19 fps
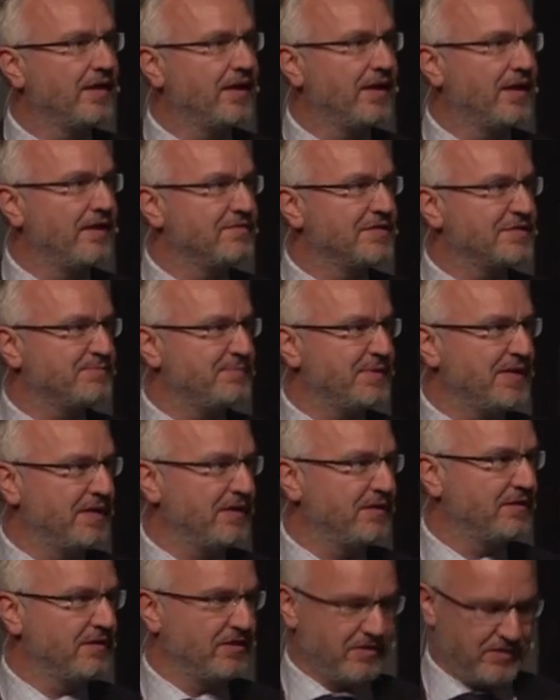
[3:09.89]
He will
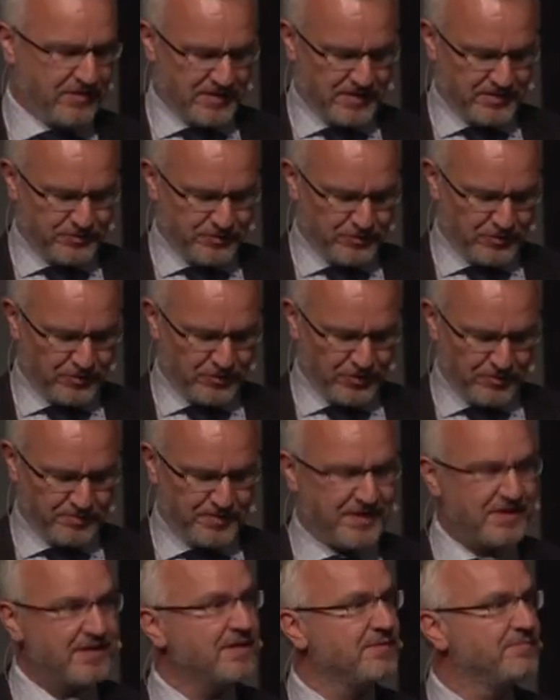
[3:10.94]
speak uh, to the topic
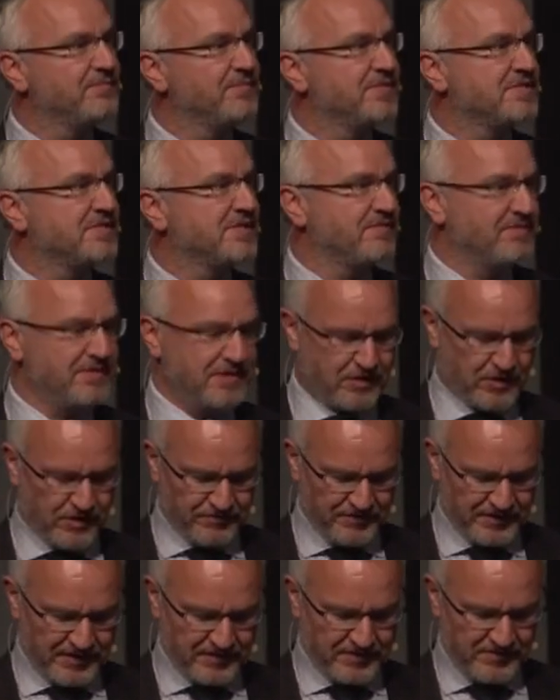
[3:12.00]
civil
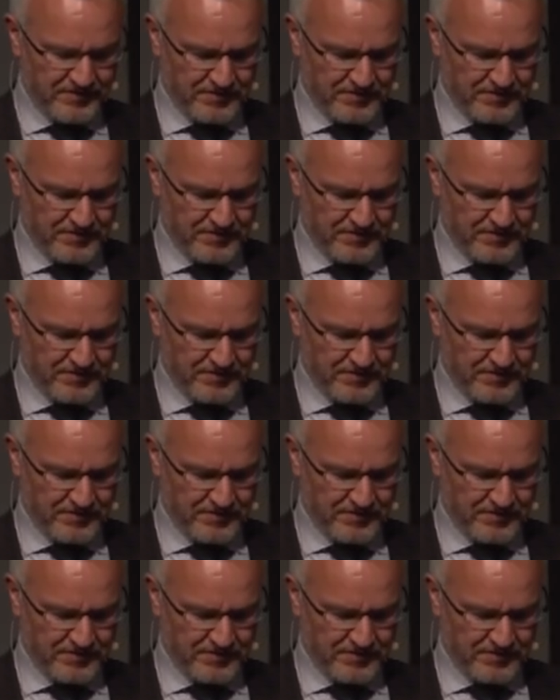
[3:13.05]
conflict.